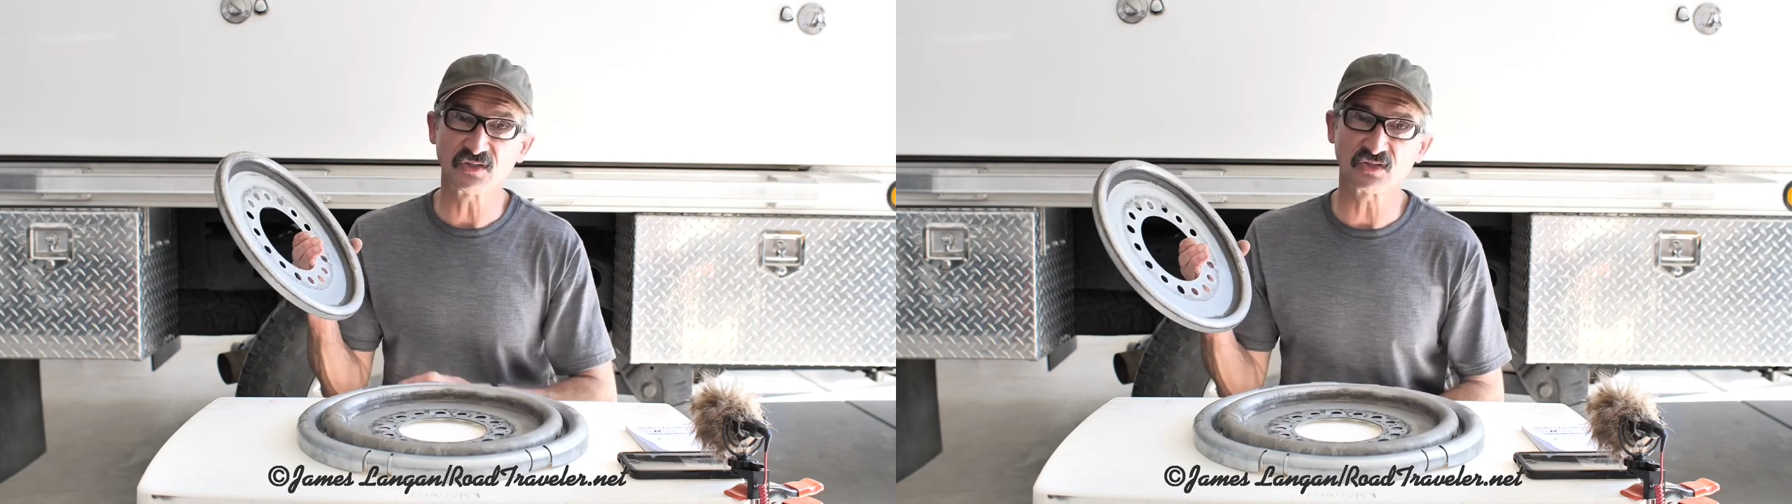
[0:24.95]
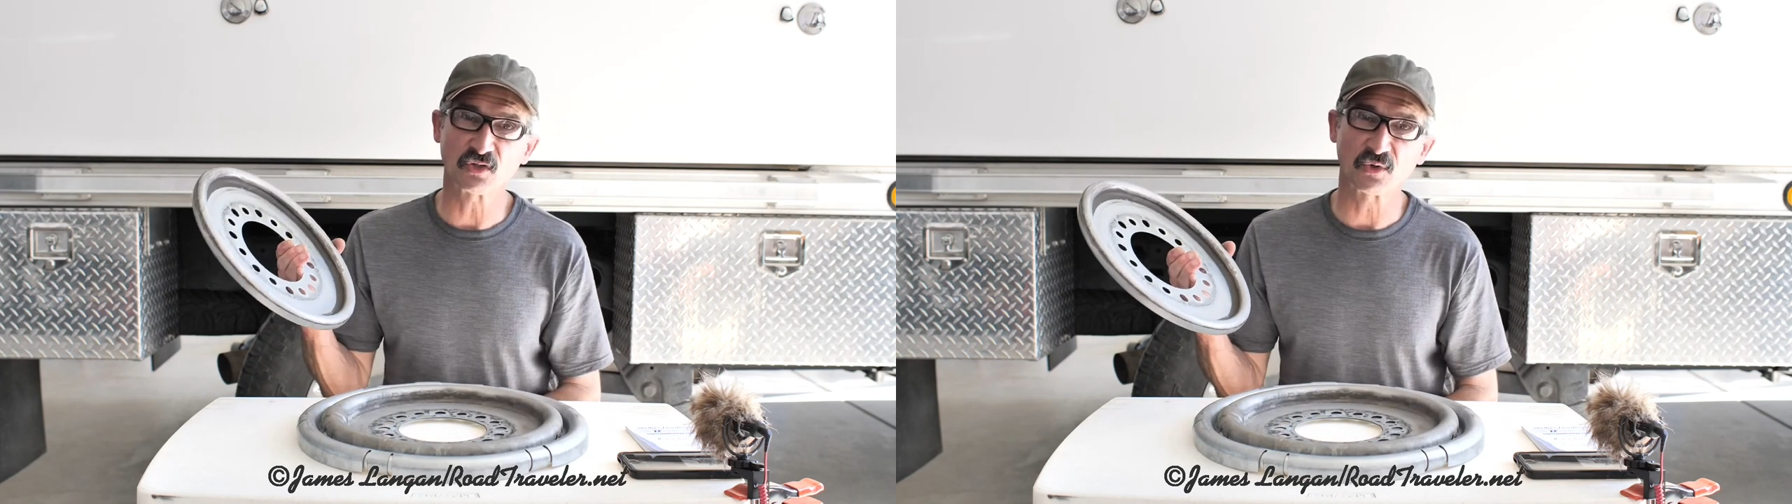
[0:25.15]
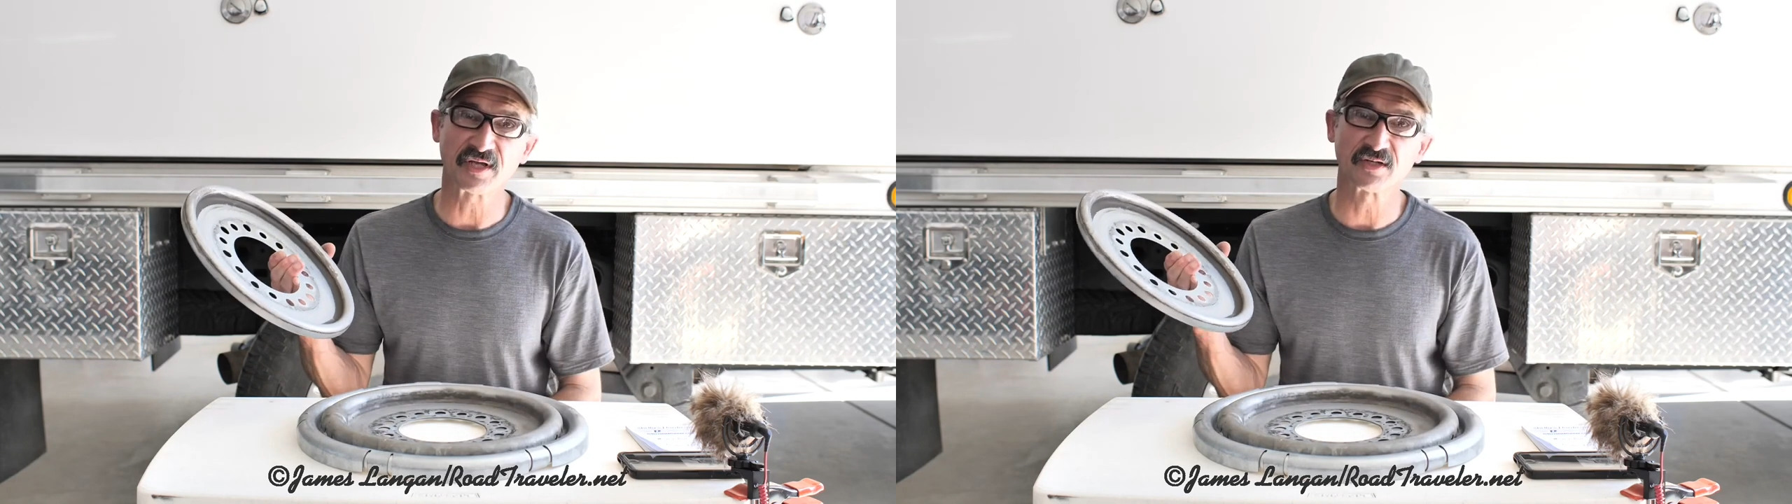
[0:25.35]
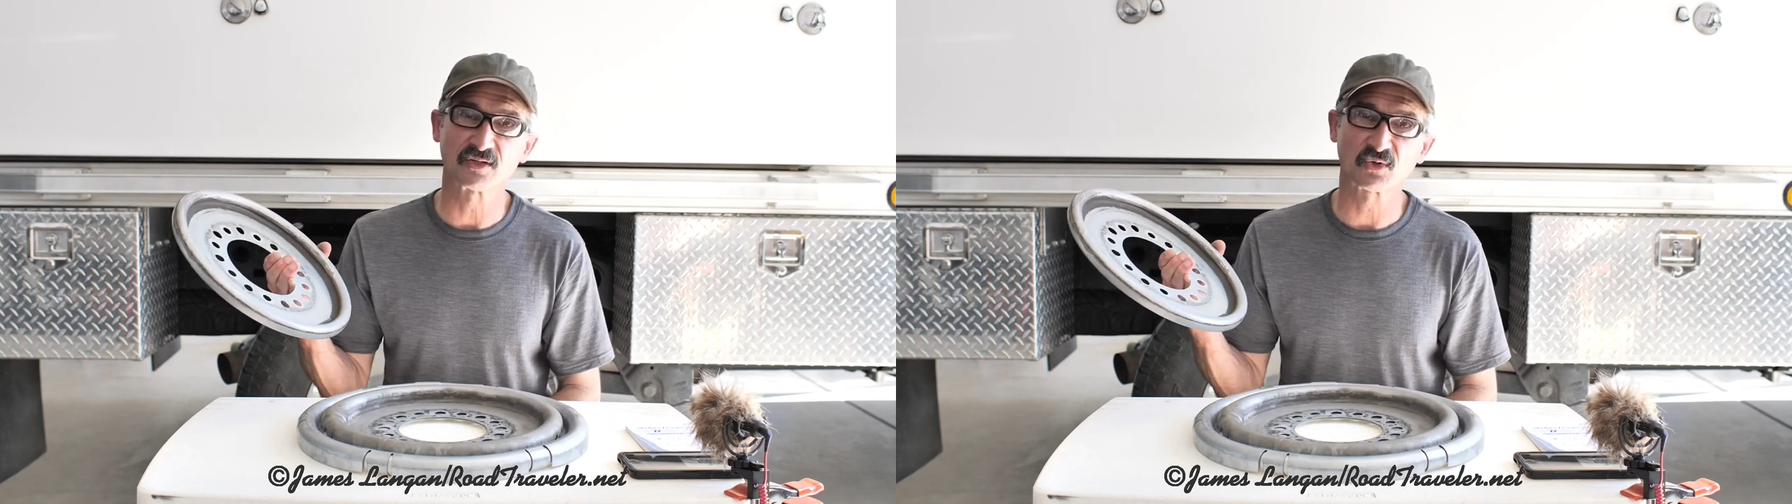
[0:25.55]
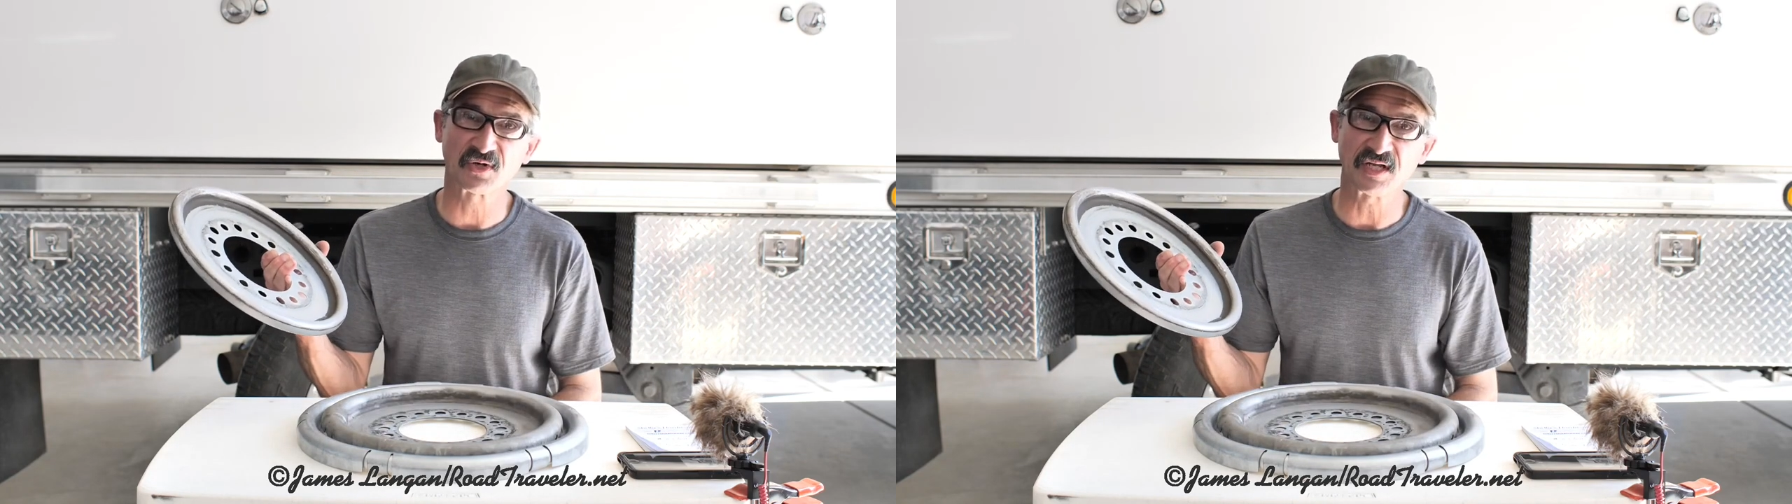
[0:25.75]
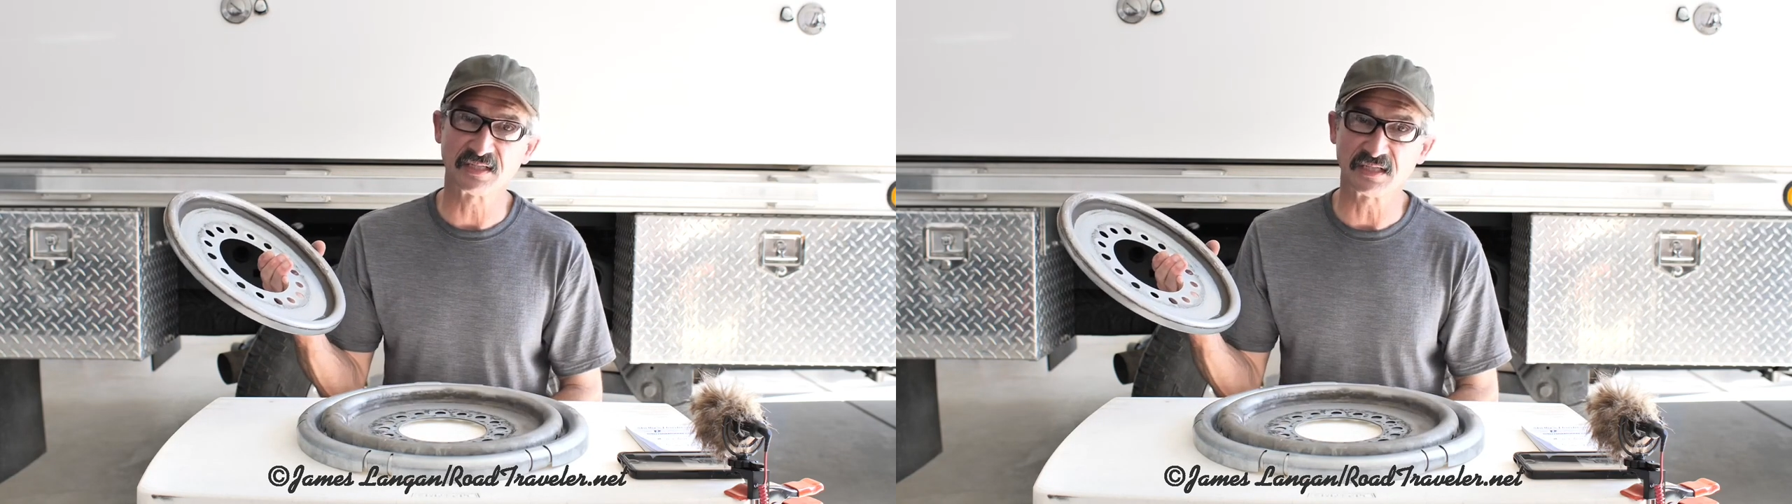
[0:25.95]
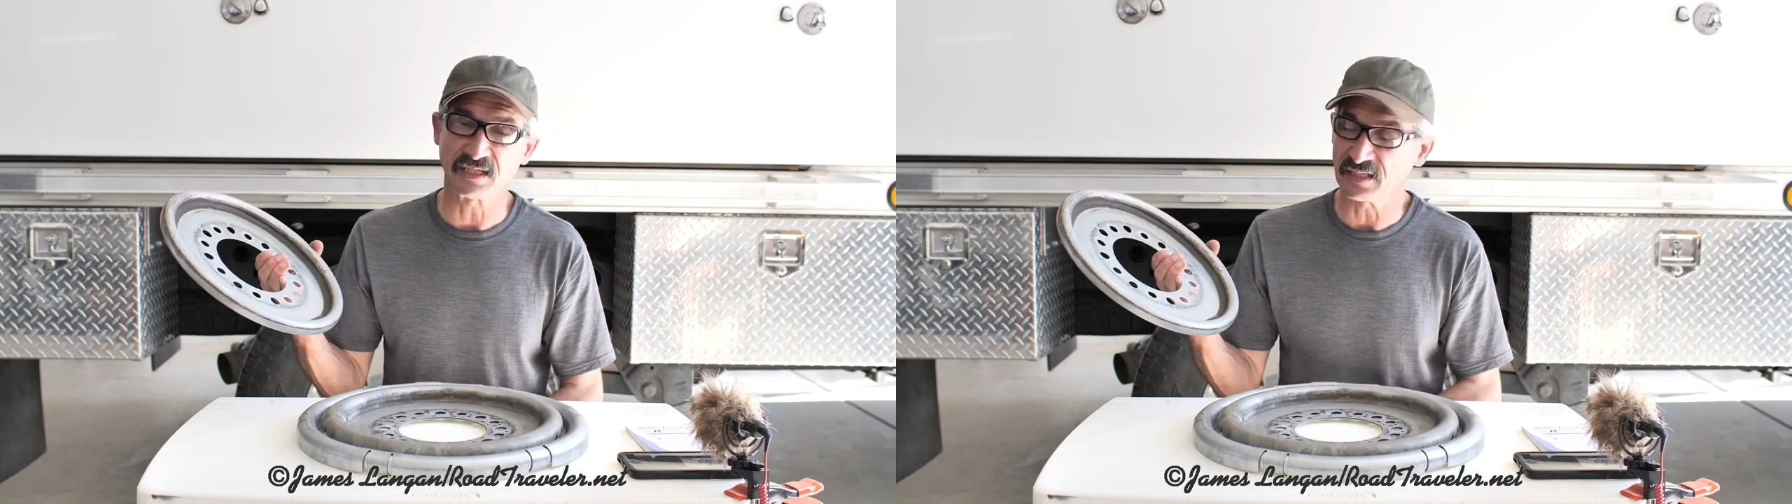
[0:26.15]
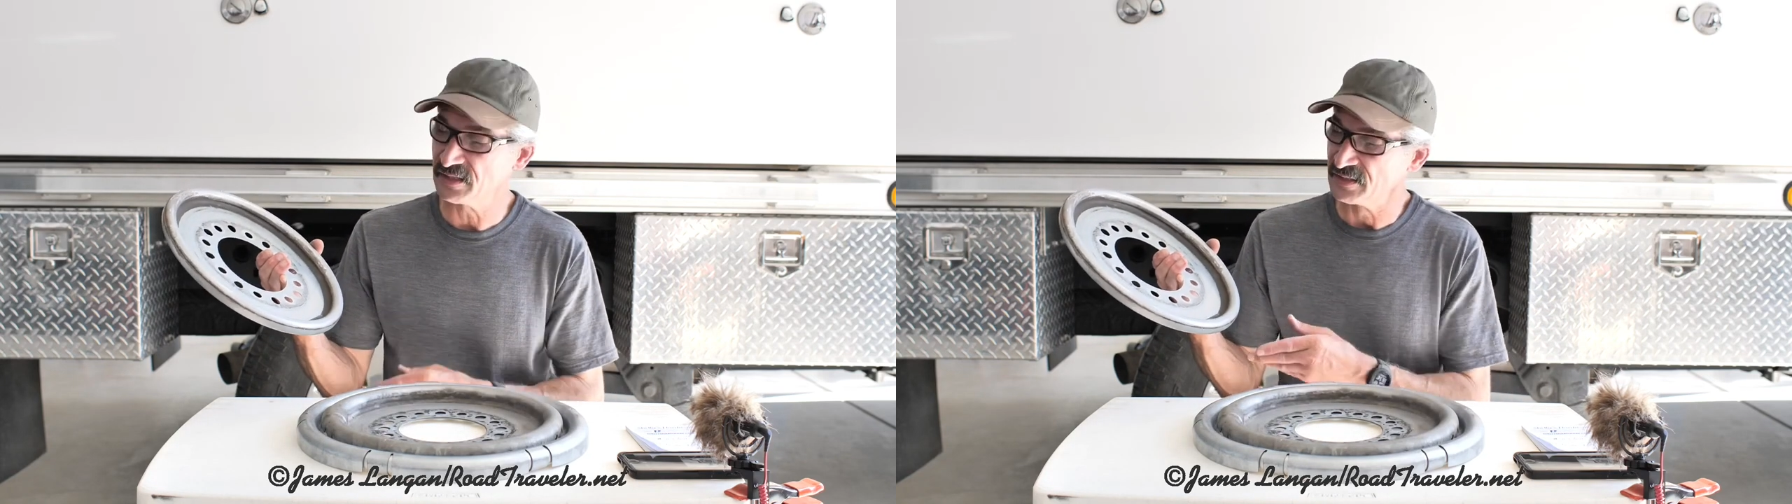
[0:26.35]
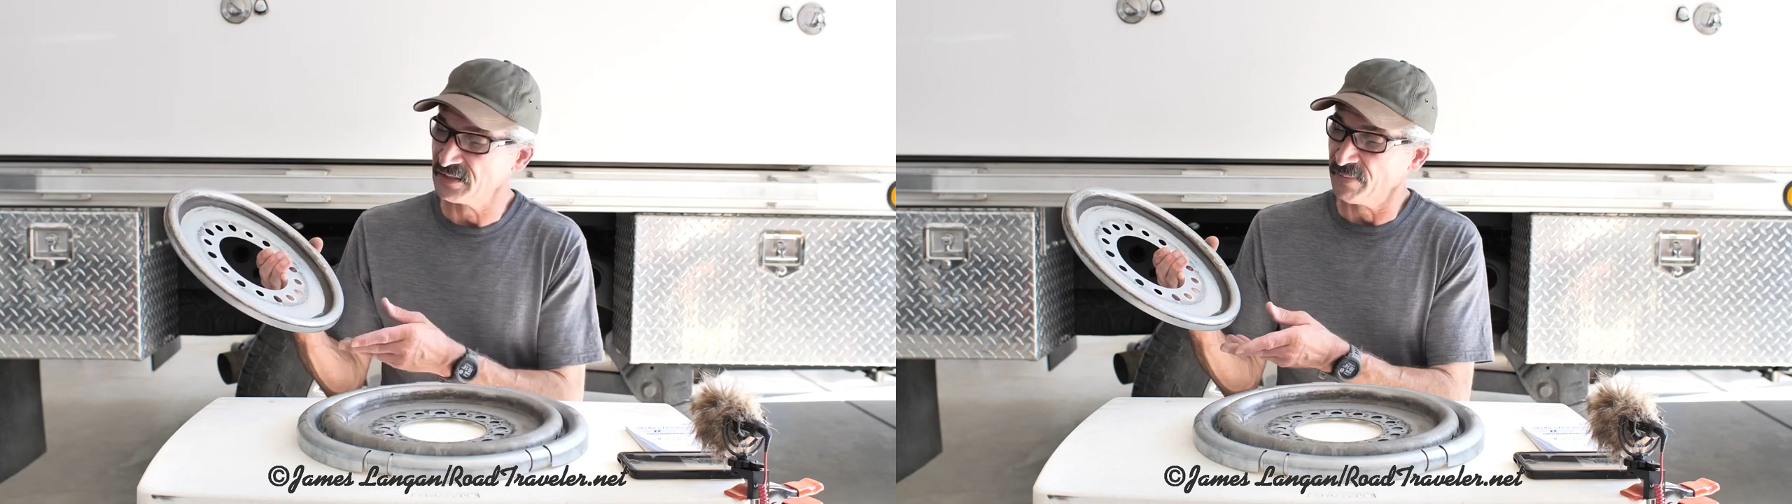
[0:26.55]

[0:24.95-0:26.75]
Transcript: is a 300 318.